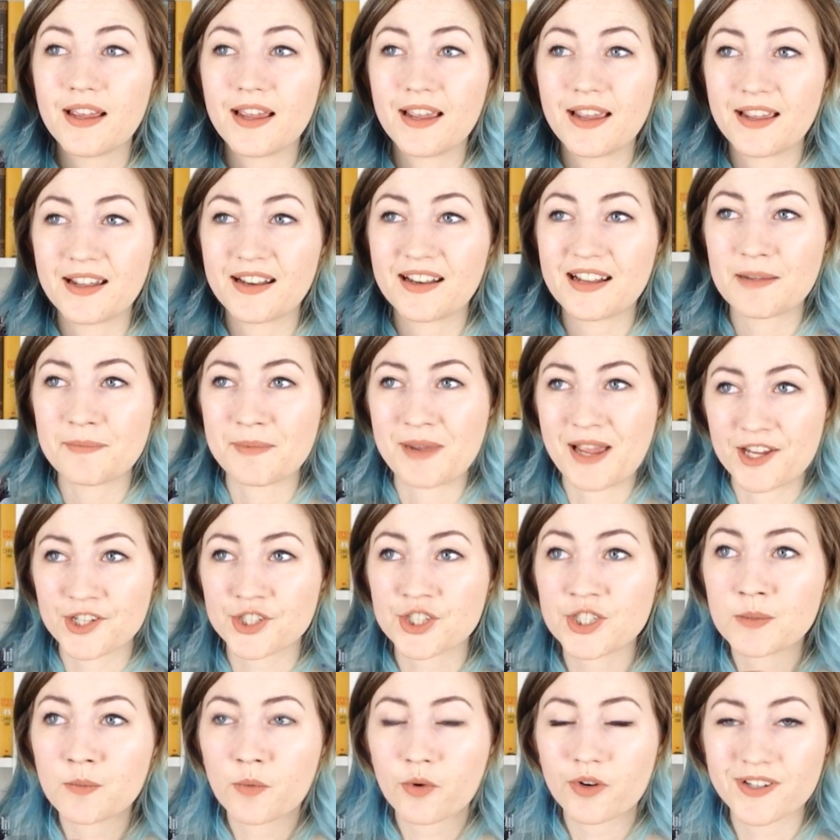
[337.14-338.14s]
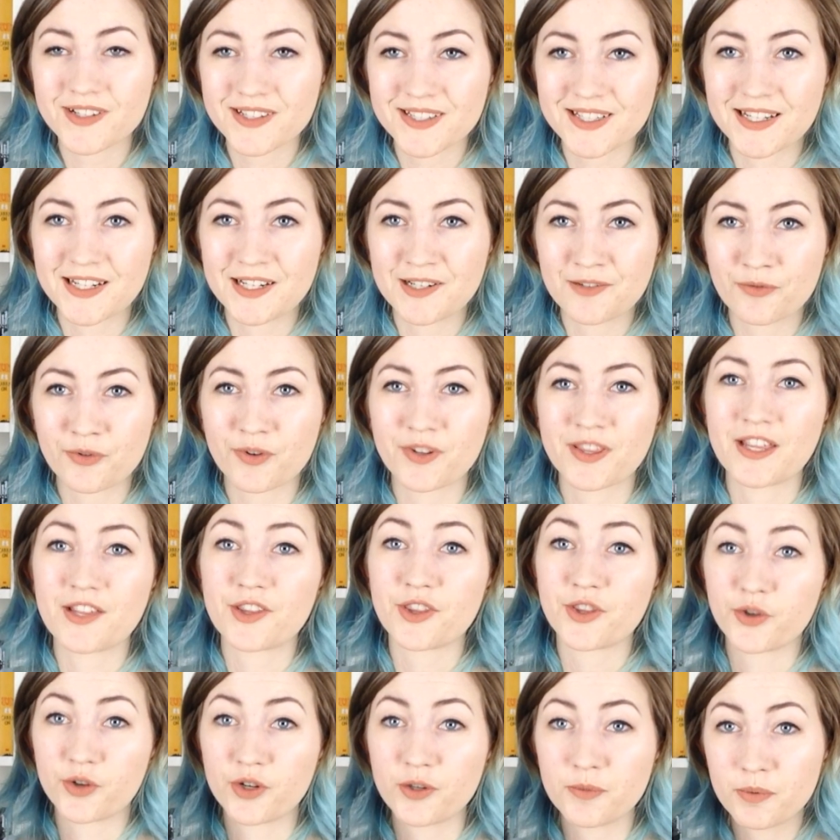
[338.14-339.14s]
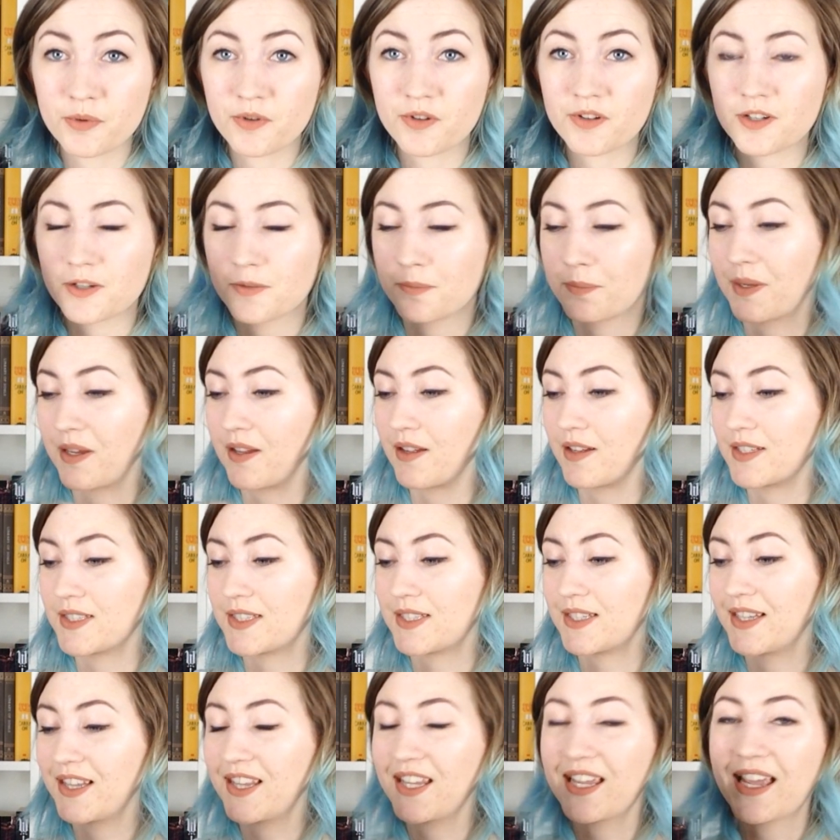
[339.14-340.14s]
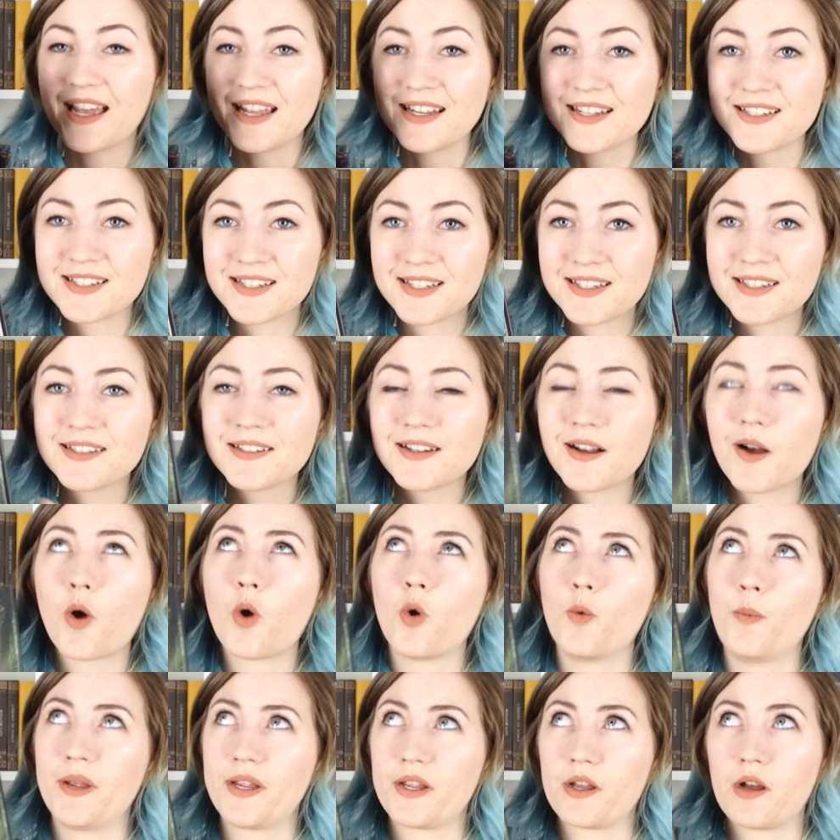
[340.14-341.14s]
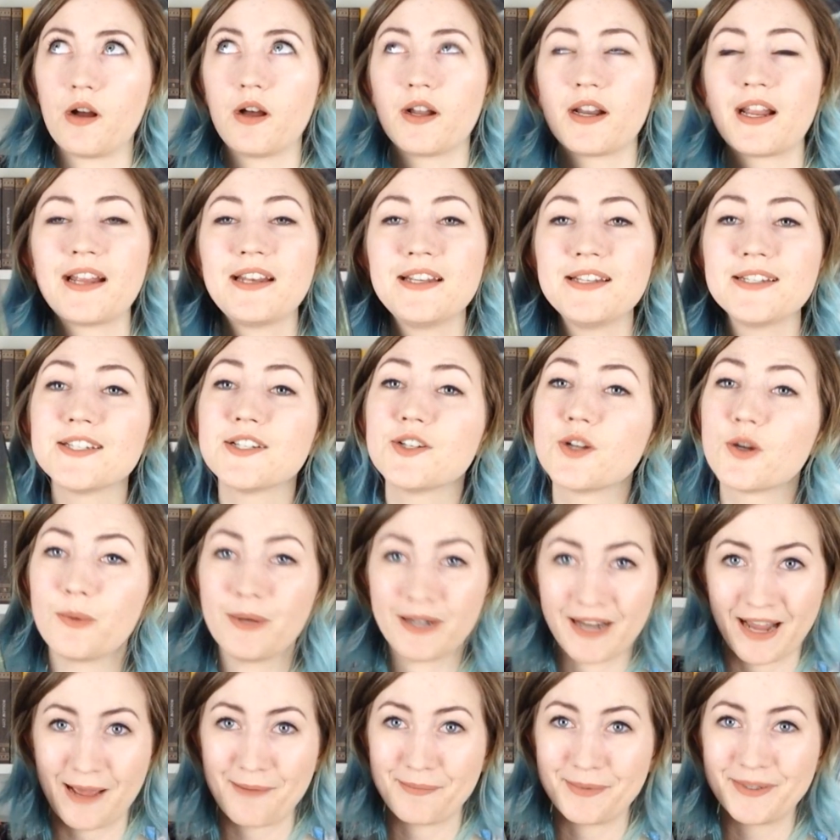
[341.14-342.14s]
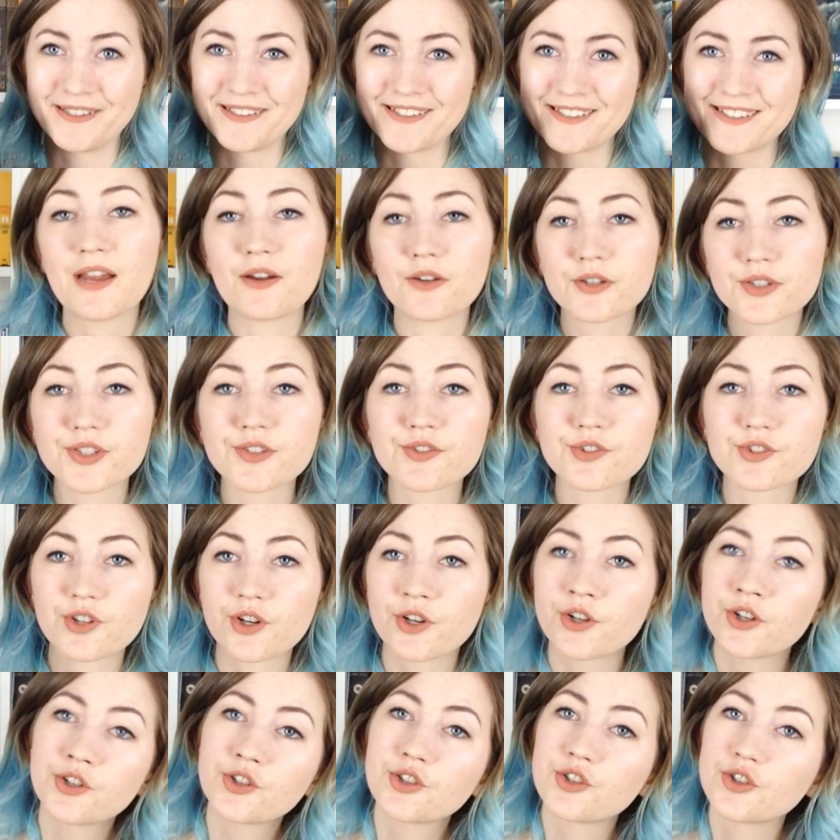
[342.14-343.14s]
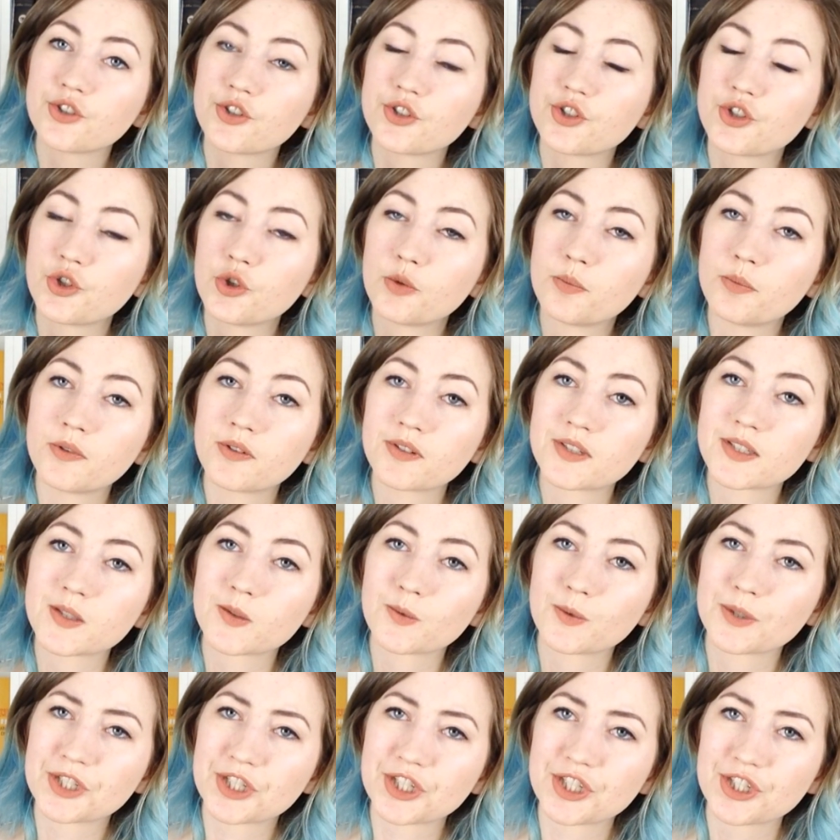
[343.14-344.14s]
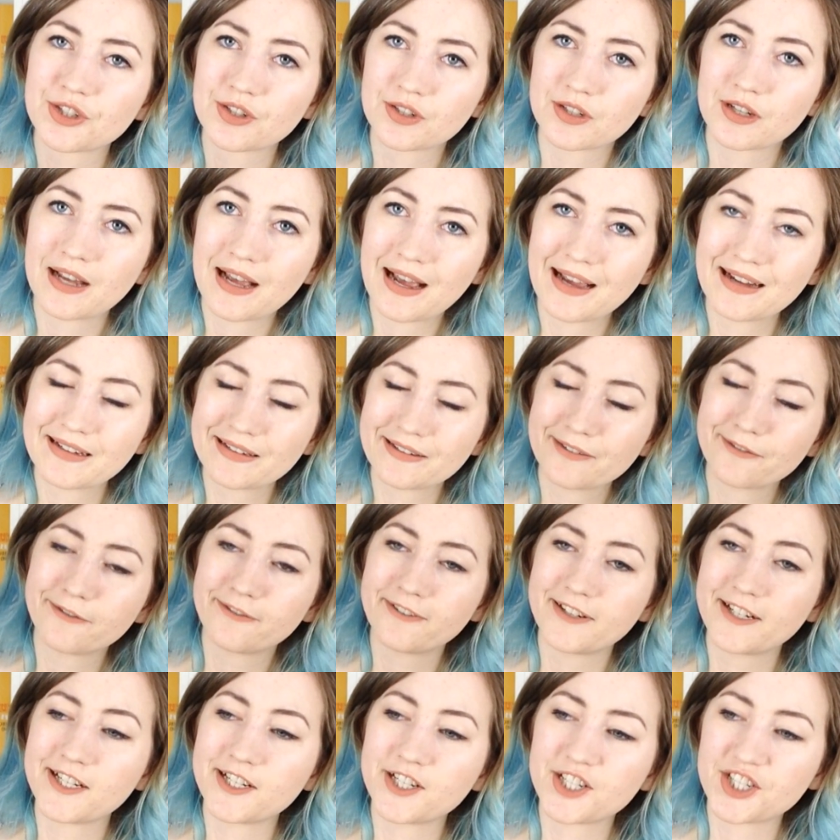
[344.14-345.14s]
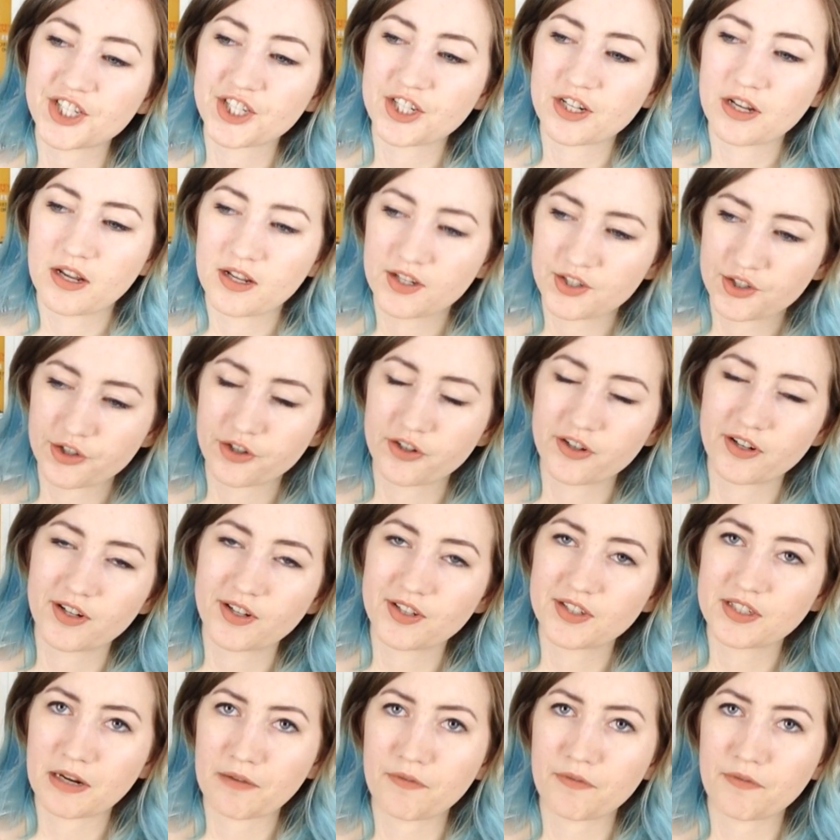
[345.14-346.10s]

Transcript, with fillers: and I'm actually more excited for that third book because the ending, oh my god, I need to know what happens. I also started two books which I didn't finish during